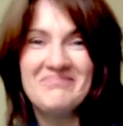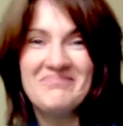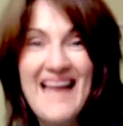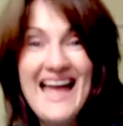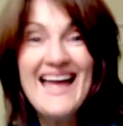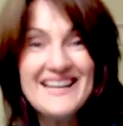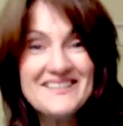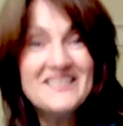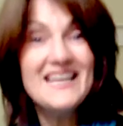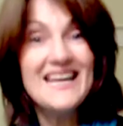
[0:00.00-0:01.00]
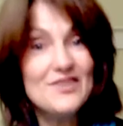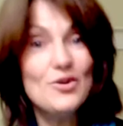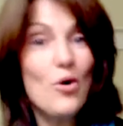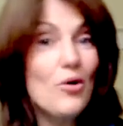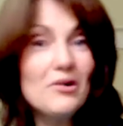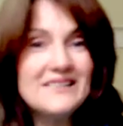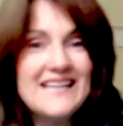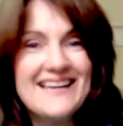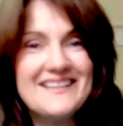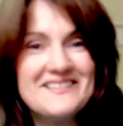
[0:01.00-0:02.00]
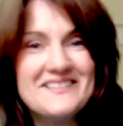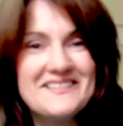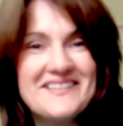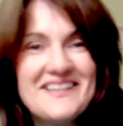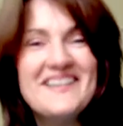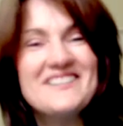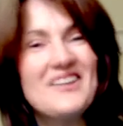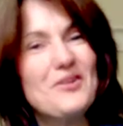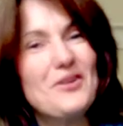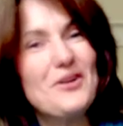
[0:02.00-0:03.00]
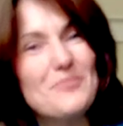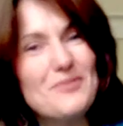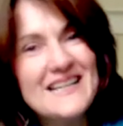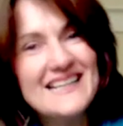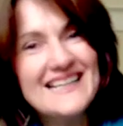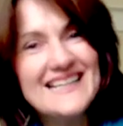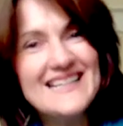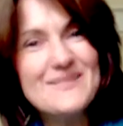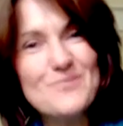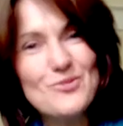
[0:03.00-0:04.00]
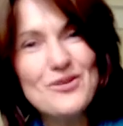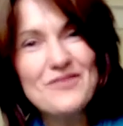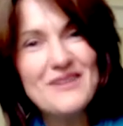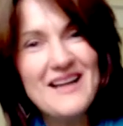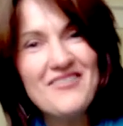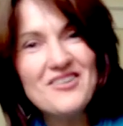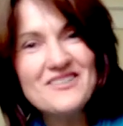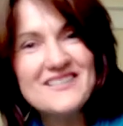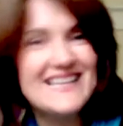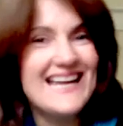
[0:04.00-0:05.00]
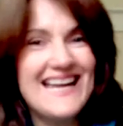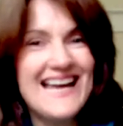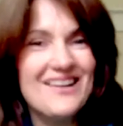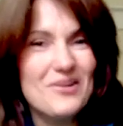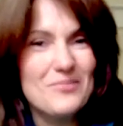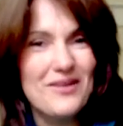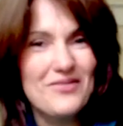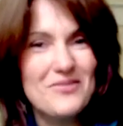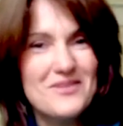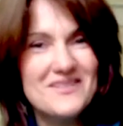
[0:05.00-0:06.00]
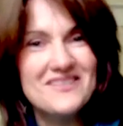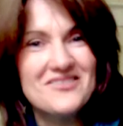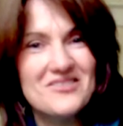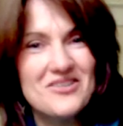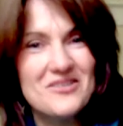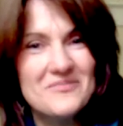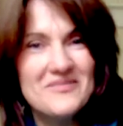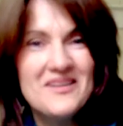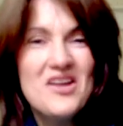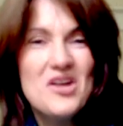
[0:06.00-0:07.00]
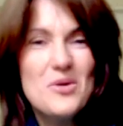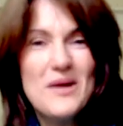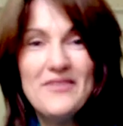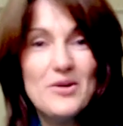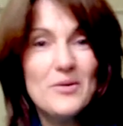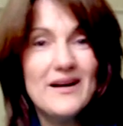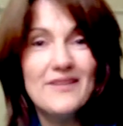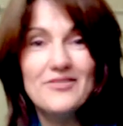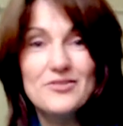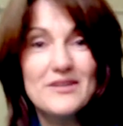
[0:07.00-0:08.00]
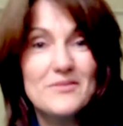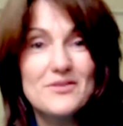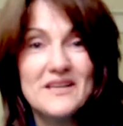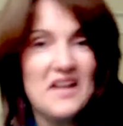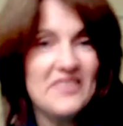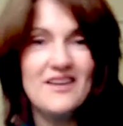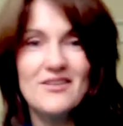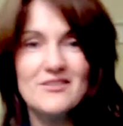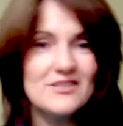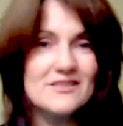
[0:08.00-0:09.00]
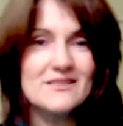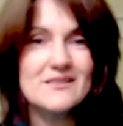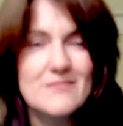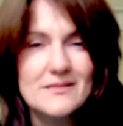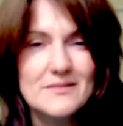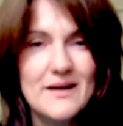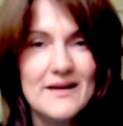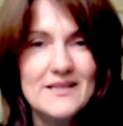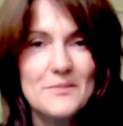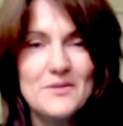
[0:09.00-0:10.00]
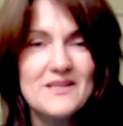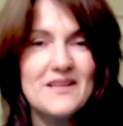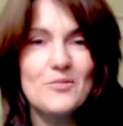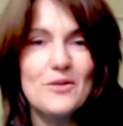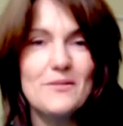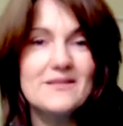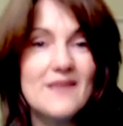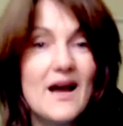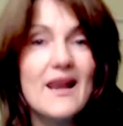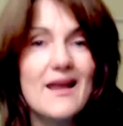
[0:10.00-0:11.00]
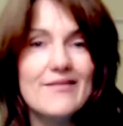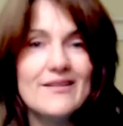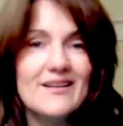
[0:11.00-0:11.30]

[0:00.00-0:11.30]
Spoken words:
and in your oral tests. So go brilliantly. There's more of what I've got to say at gobravomusic.com. Whoever you are, if you're doing music, I think you're just the smartest person in the world because I love it,